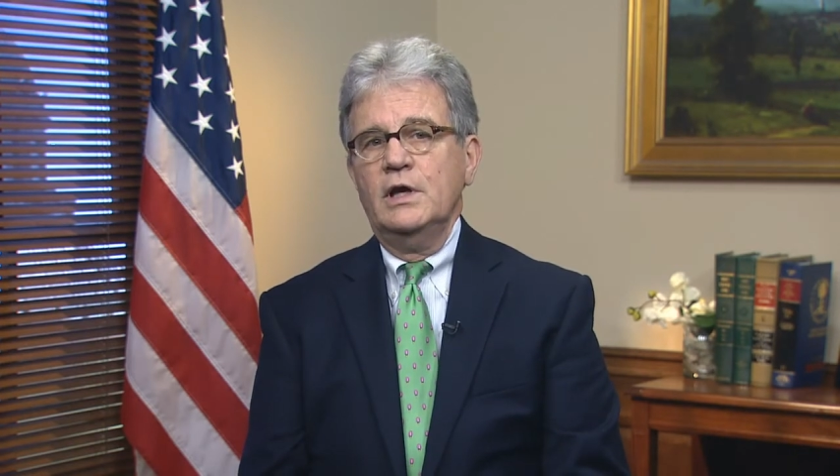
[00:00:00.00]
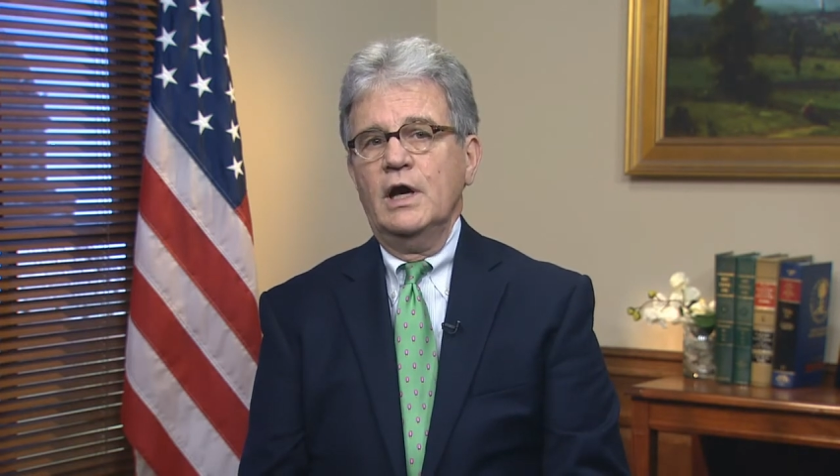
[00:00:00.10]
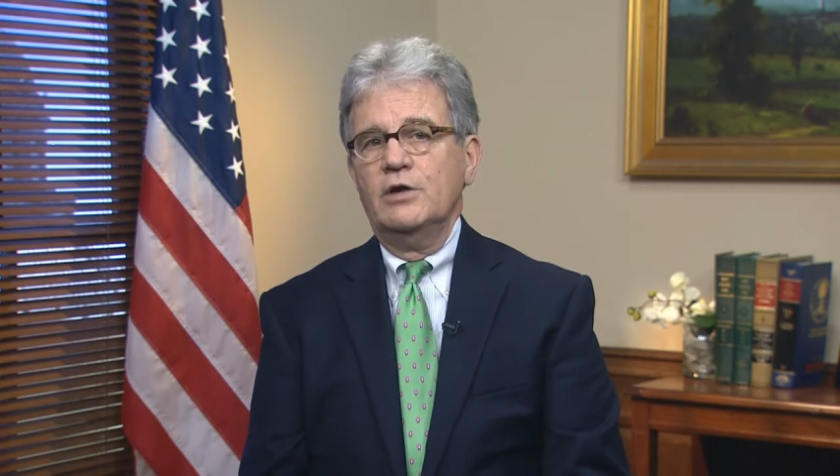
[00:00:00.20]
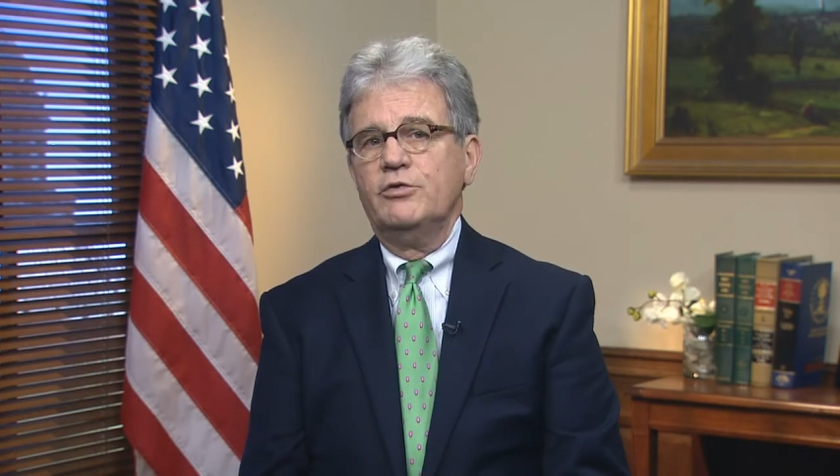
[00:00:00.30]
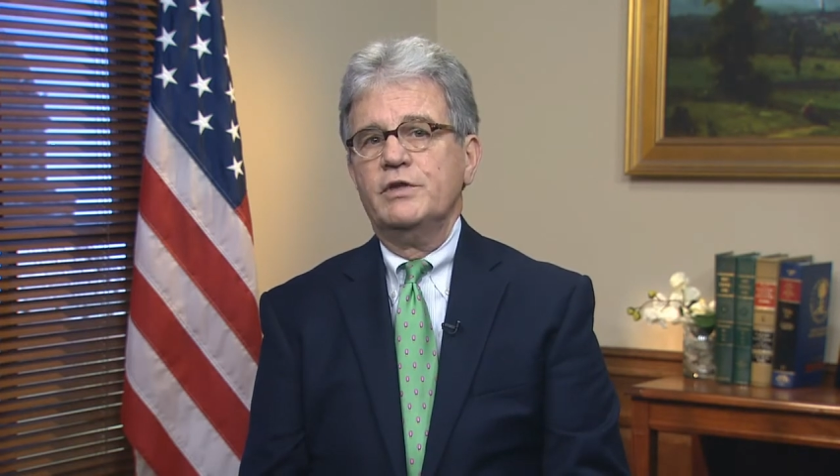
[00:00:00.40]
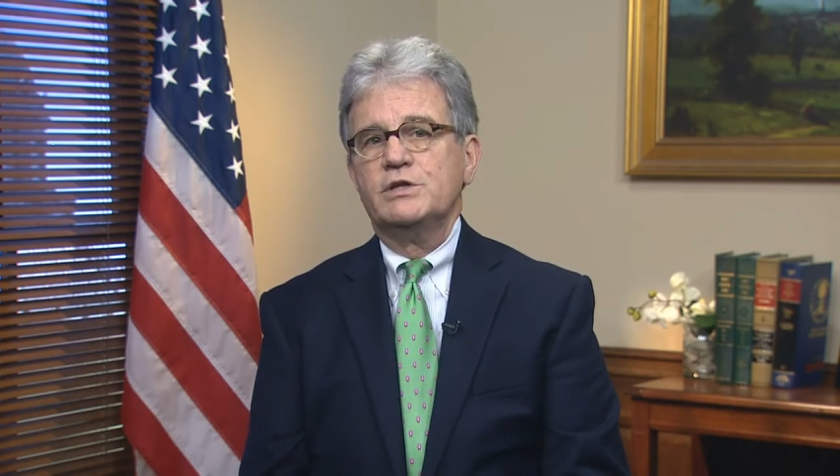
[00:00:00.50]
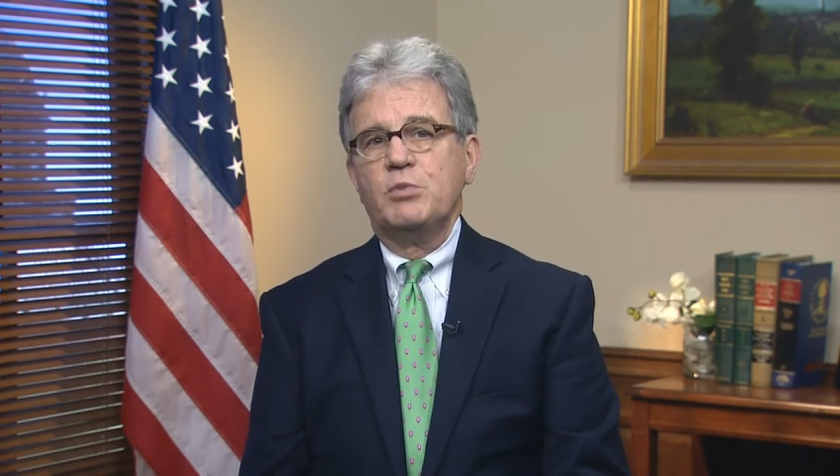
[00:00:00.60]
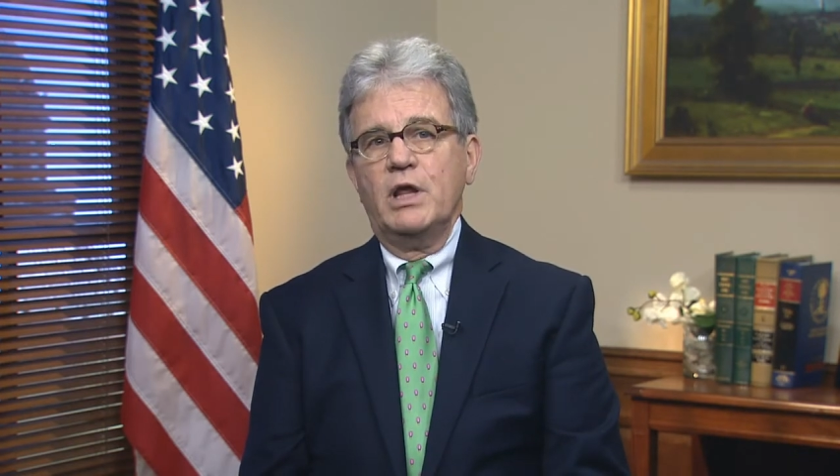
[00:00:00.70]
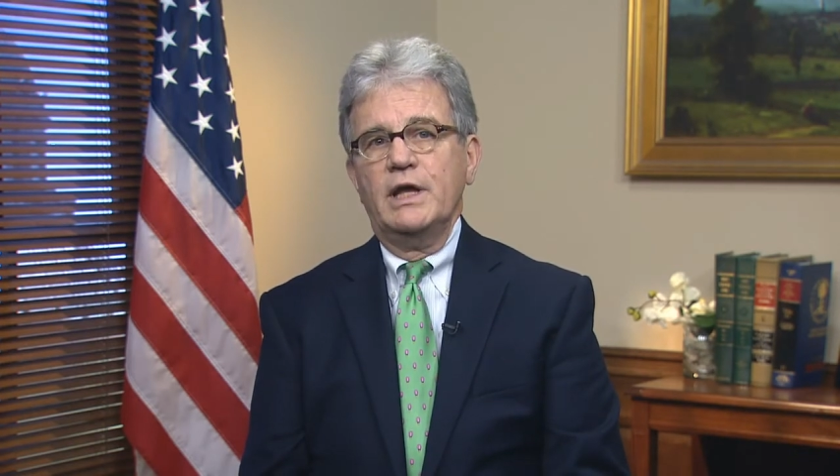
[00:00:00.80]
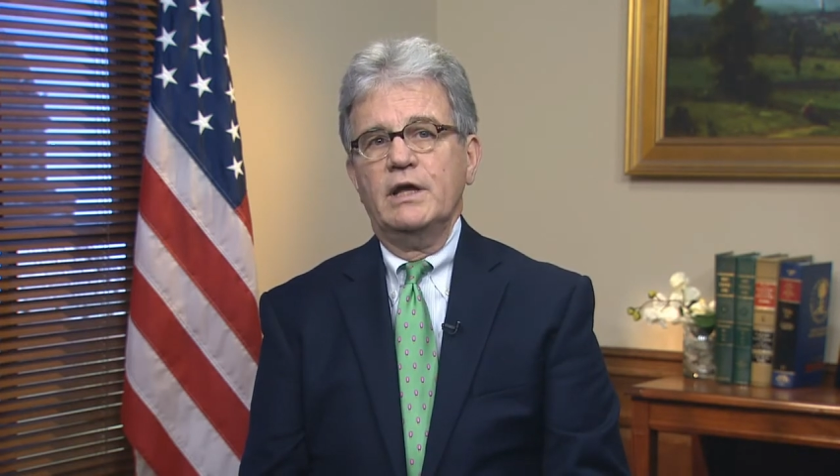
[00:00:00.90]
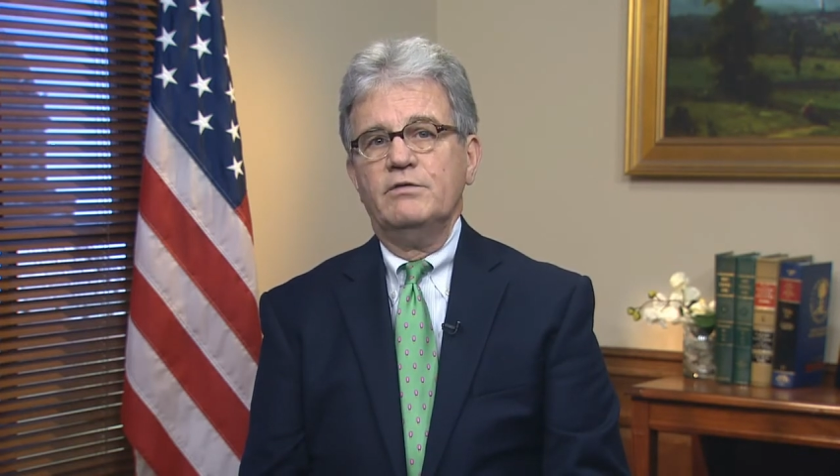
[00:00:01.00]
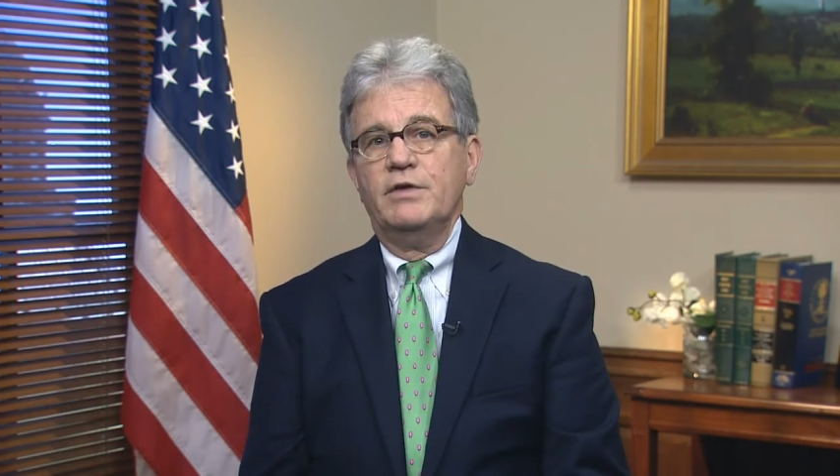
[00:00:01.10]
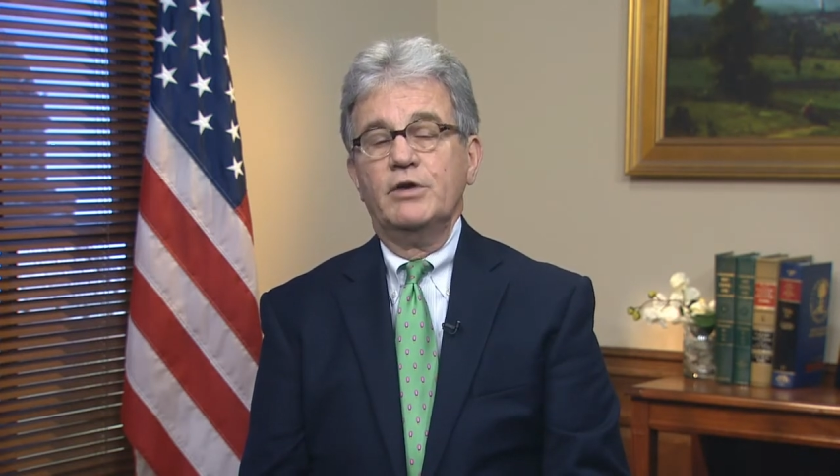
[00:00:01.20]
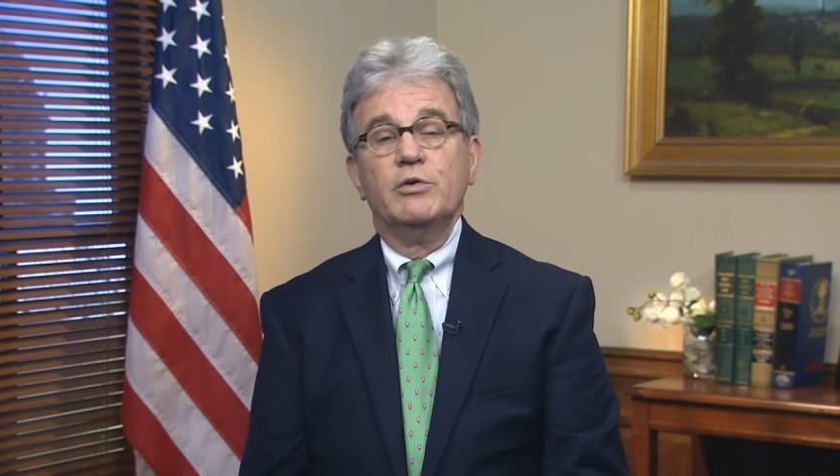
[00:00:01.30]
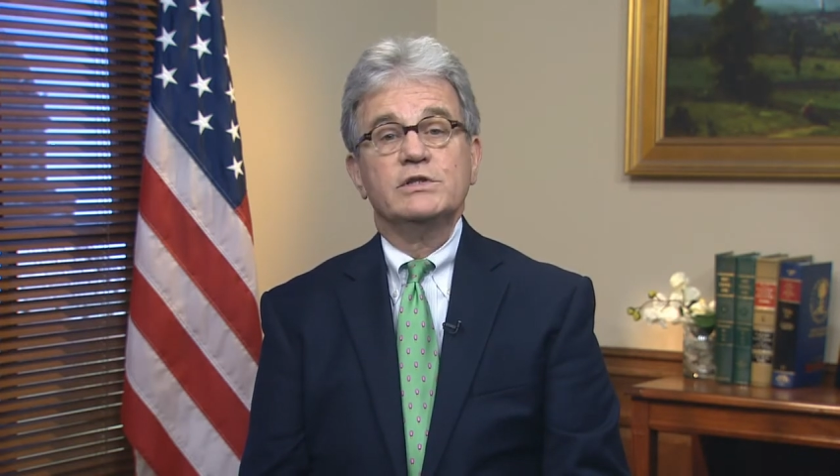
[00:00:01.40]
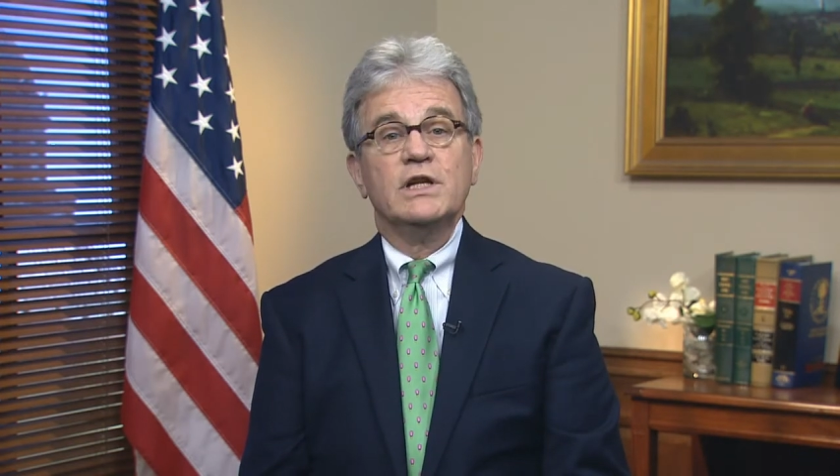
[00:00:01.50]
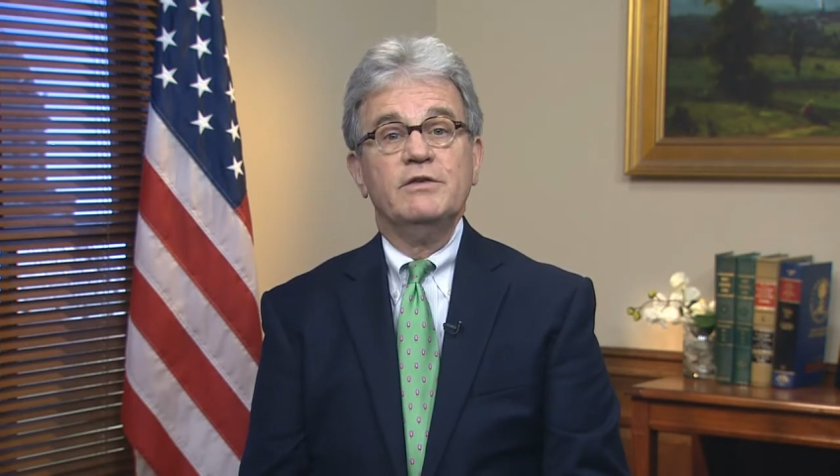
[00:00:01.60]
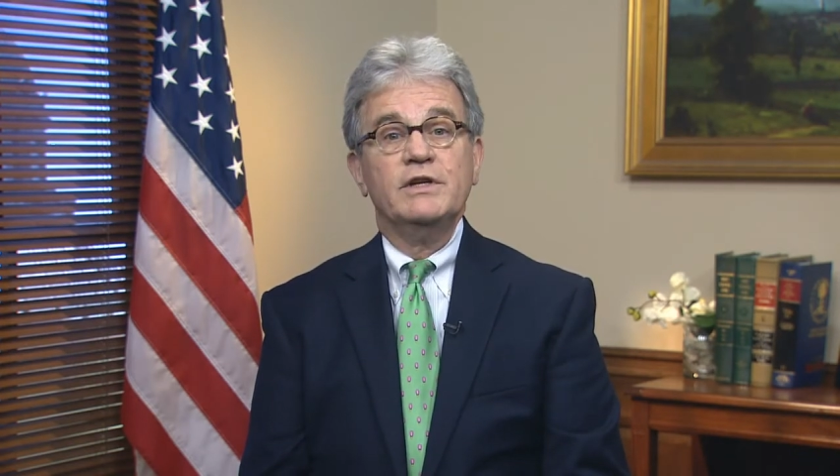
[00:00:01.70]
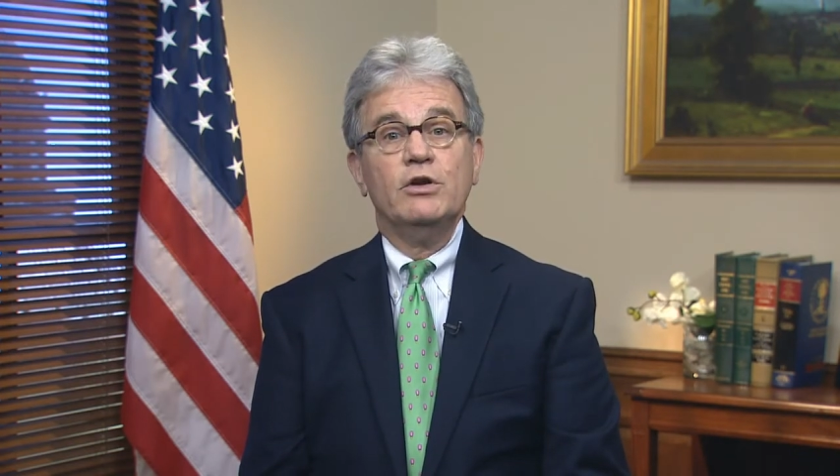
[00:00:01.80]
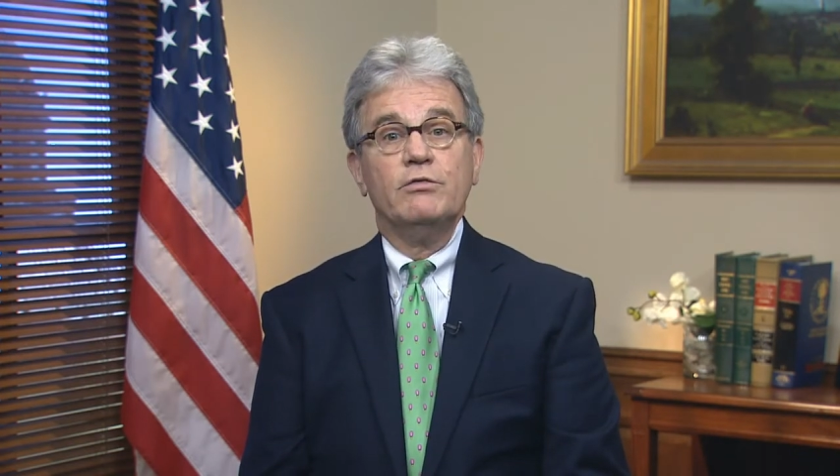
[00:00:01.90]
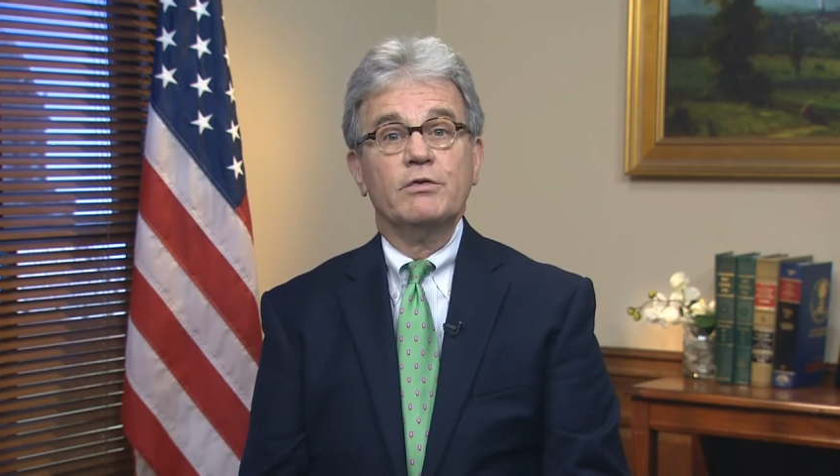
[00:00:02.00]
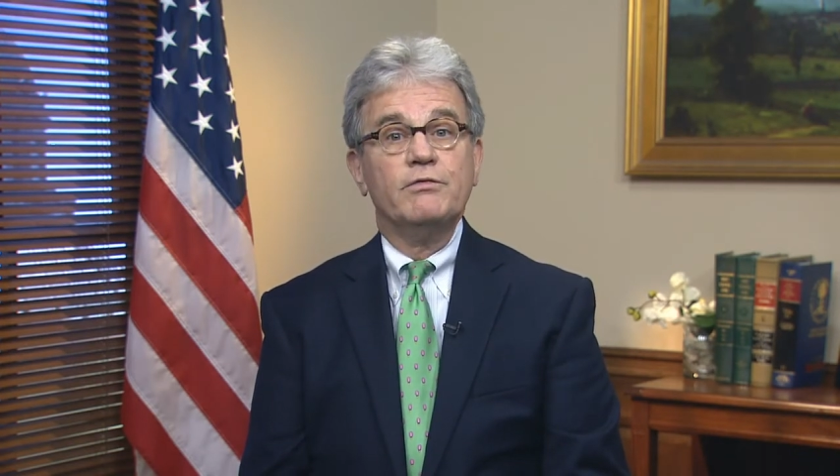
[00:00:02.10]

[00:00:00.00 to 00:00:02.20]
Under this plan, veterans living over